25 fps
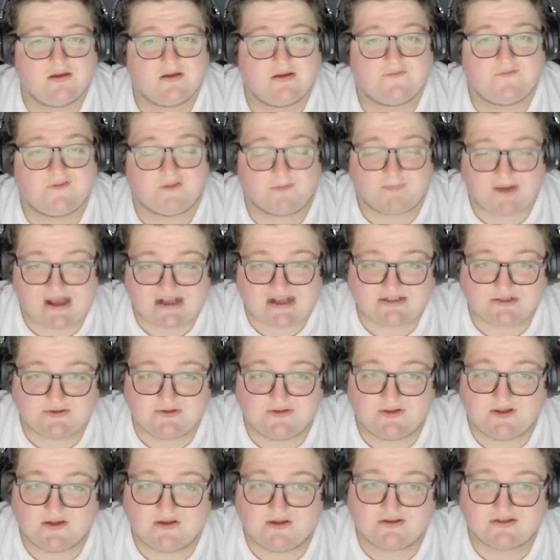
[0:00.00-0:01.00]
For the past 2
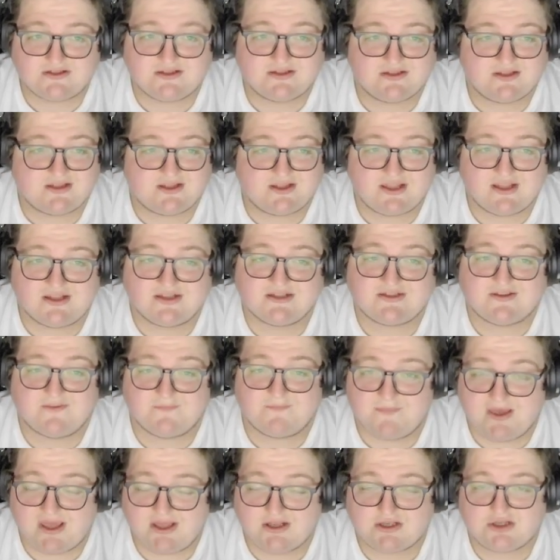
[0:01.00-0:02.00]
years, the Kings have
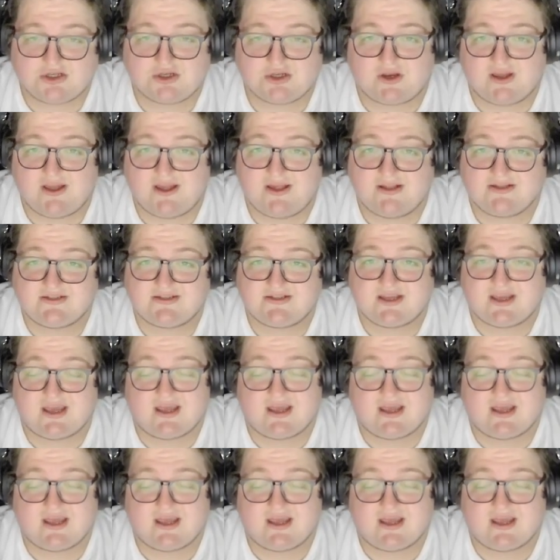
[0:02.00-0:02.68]
made trades,